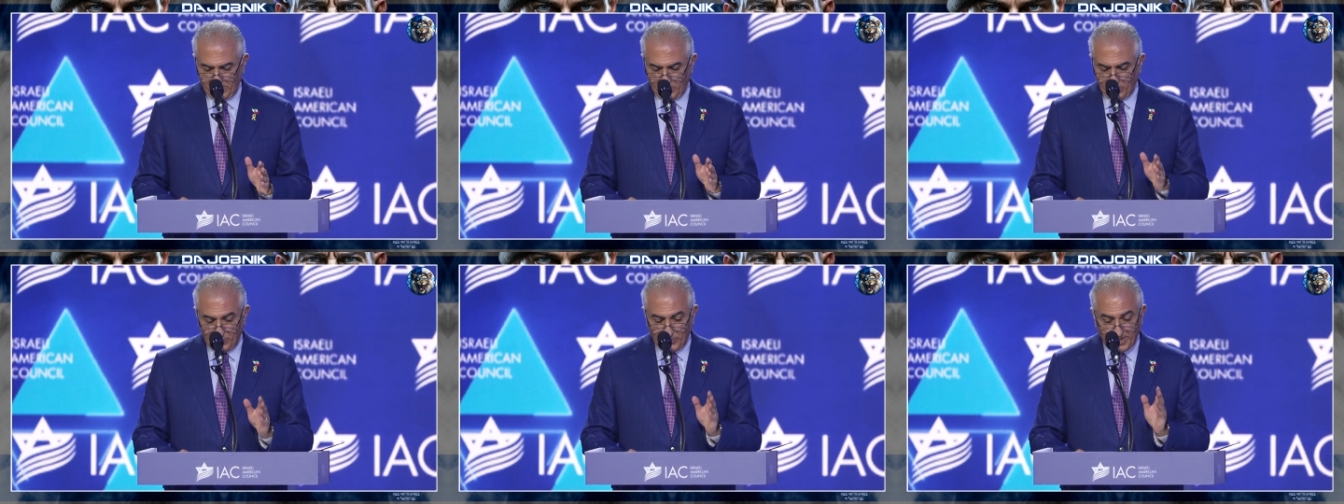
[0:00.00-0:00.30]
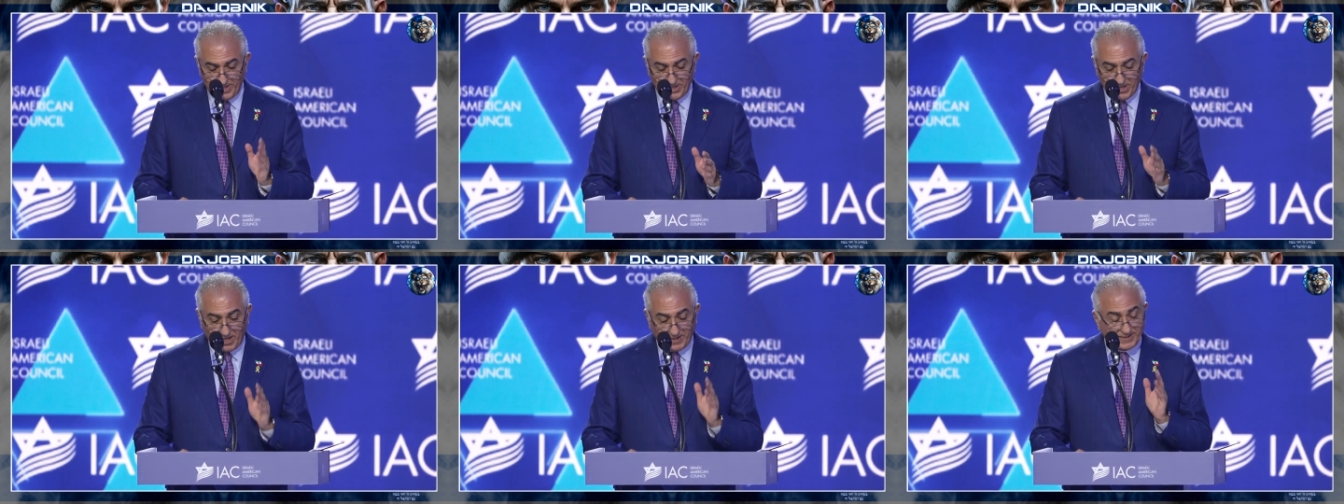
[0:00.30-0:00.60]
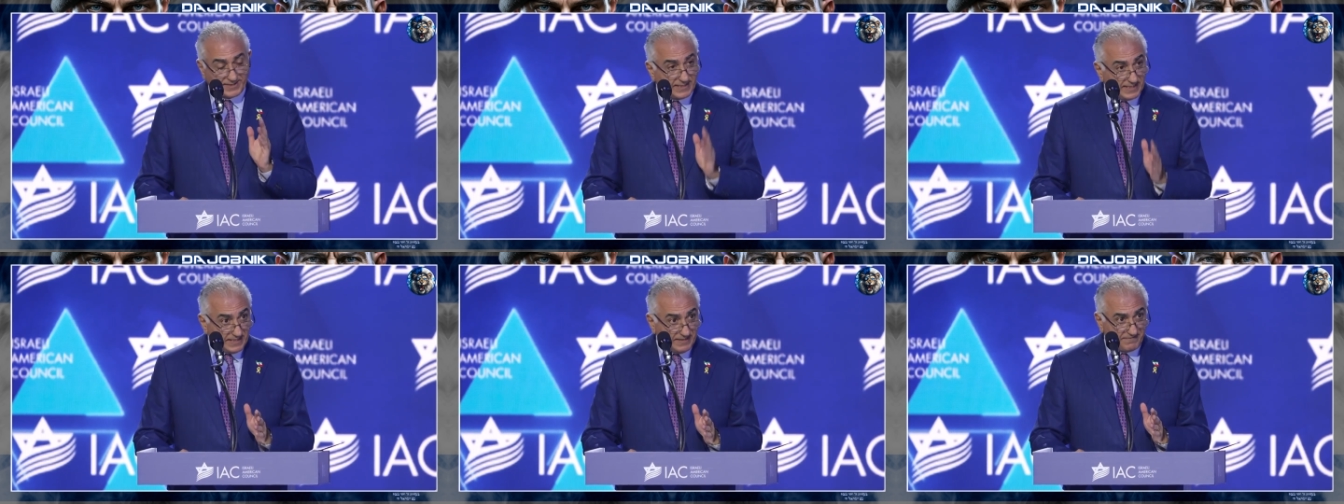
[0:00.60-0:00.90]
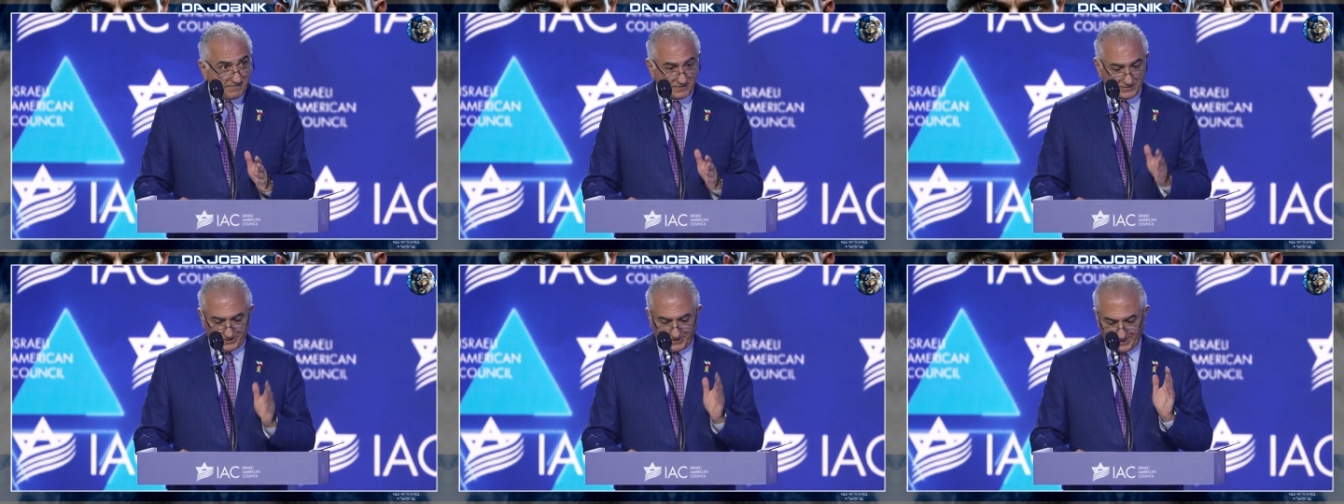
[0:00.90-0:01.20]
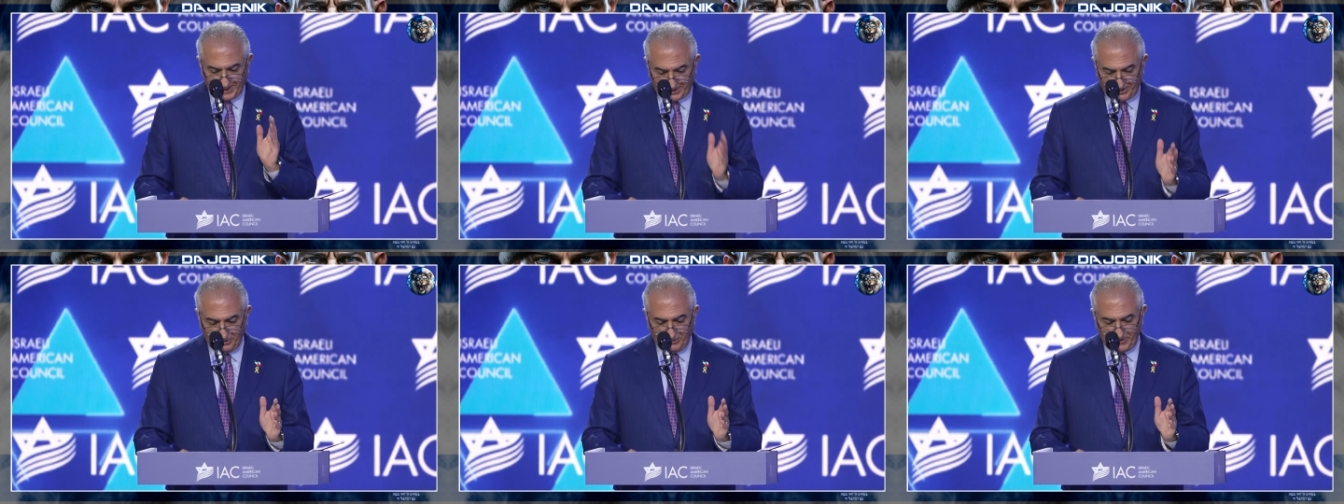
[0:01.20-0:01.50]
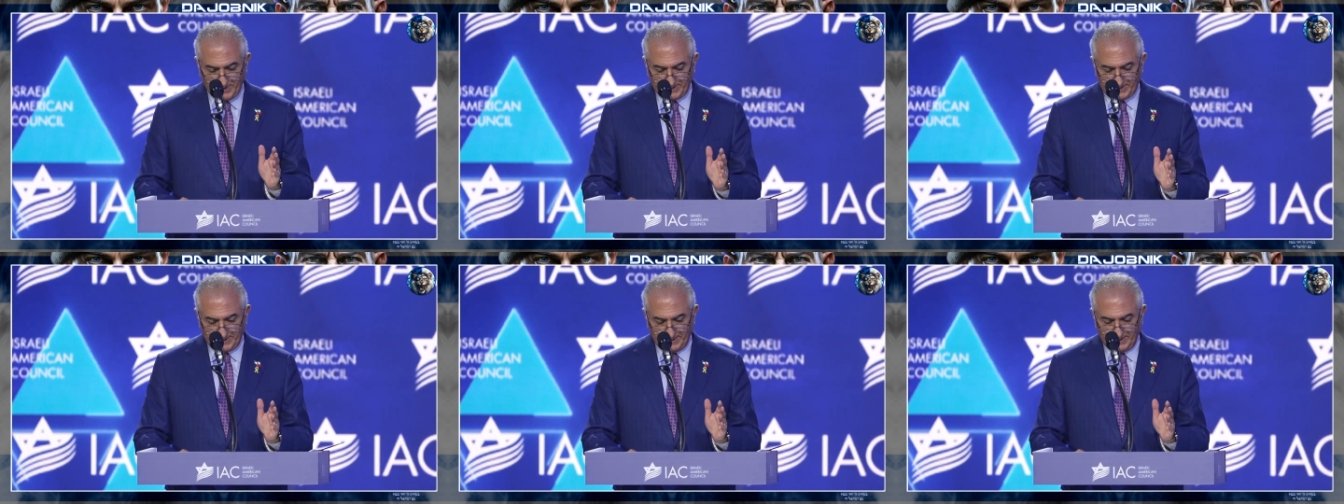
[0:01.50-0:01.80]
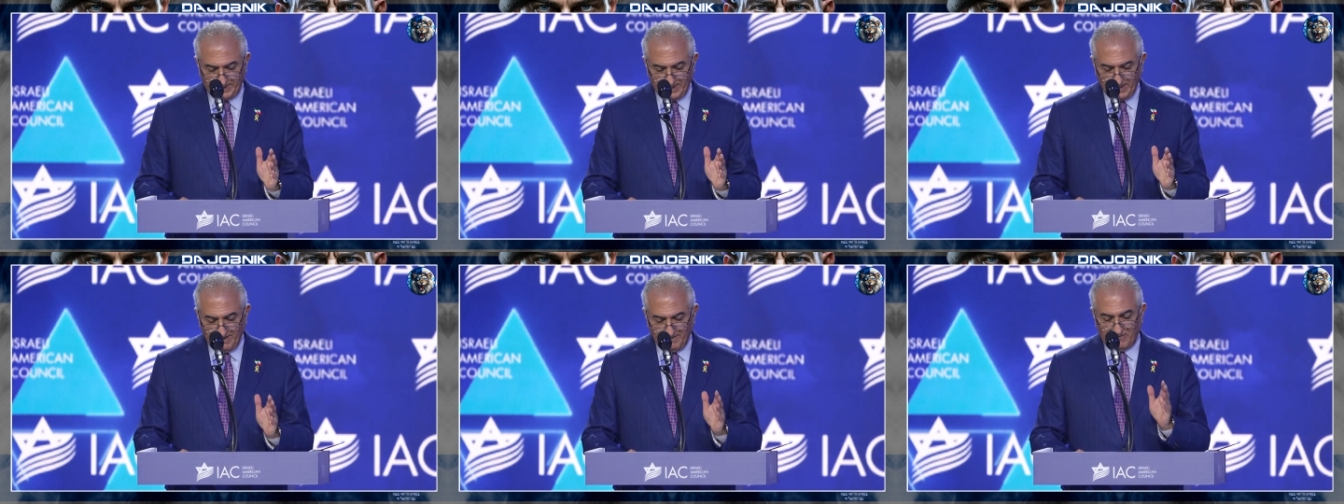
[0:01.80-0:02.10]
will not deliver
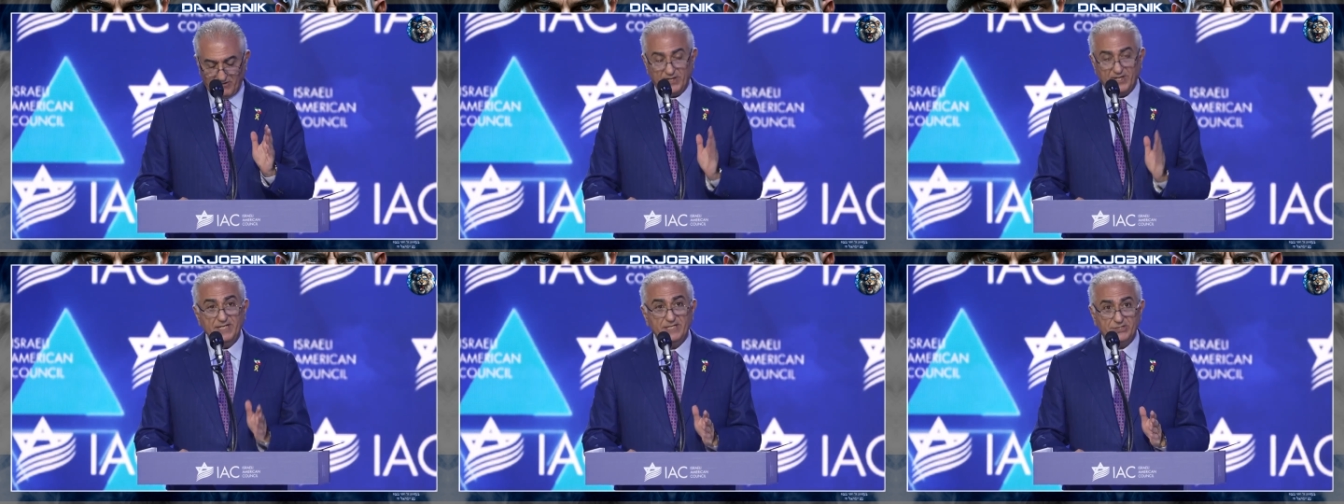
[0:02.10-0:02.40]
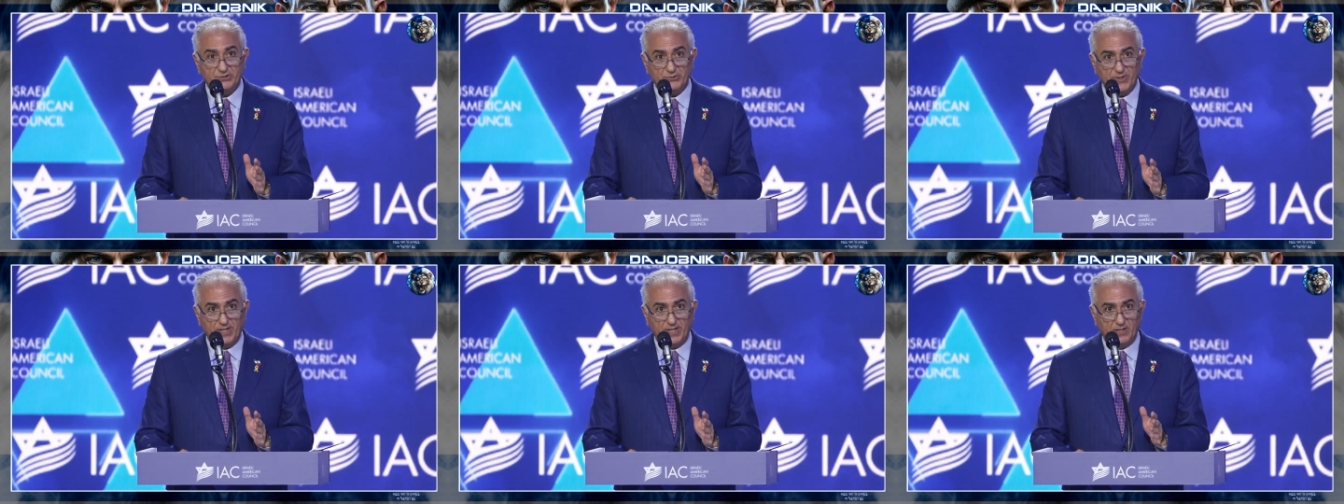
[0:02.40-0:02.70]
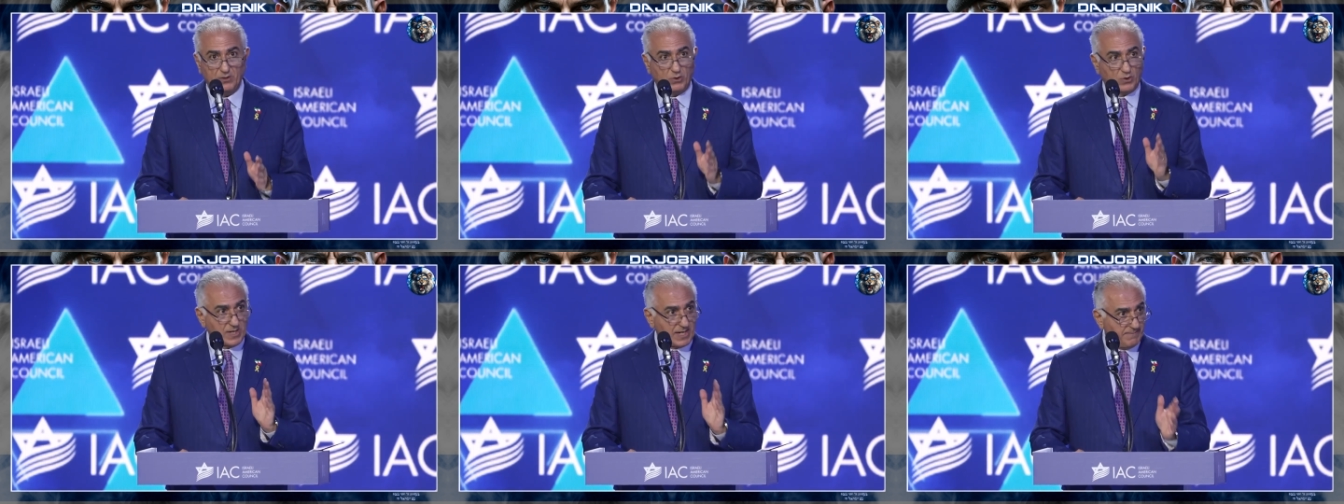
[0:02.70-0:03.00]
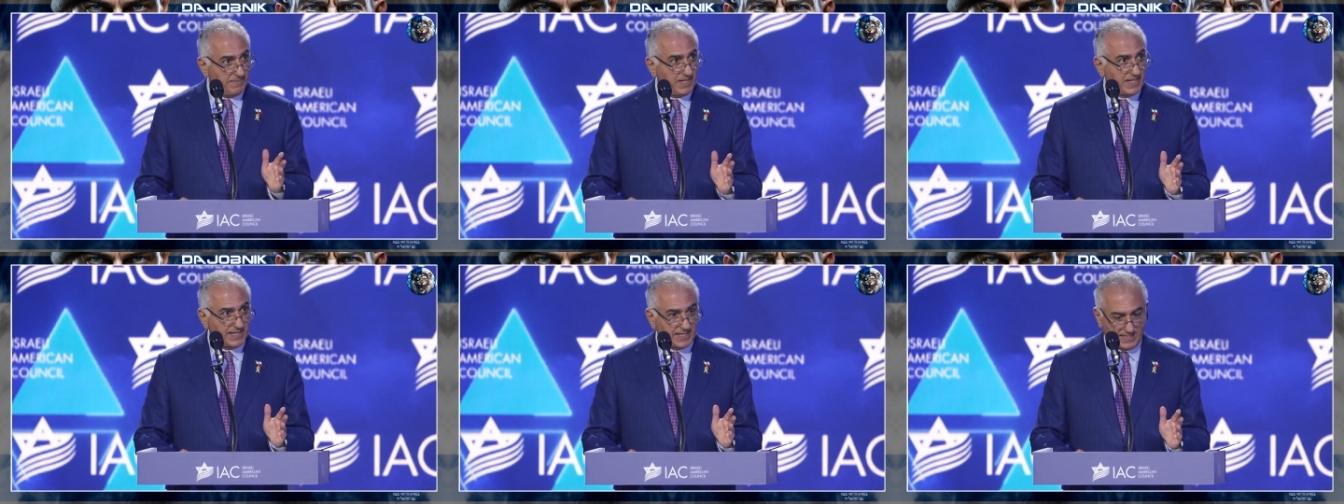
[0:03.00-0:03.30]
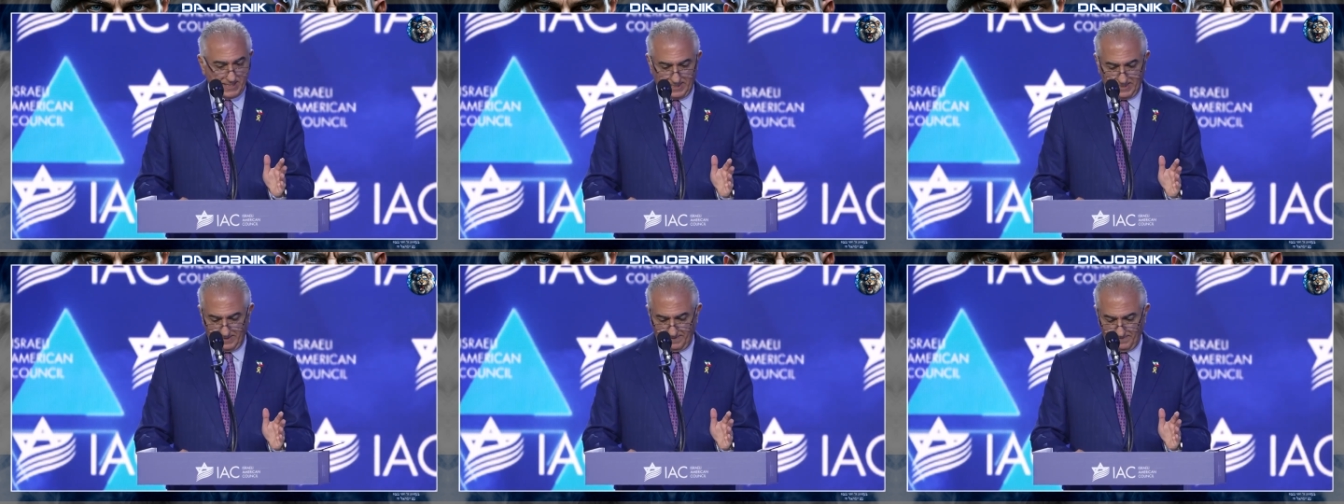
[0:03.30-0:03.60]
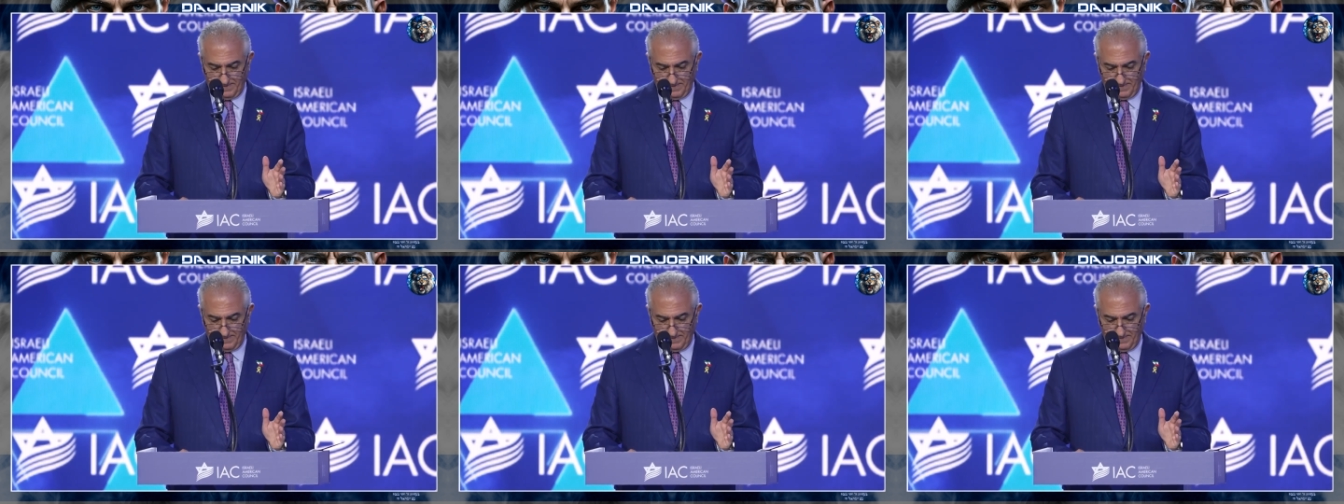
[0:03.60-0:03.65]
security for Israel or America.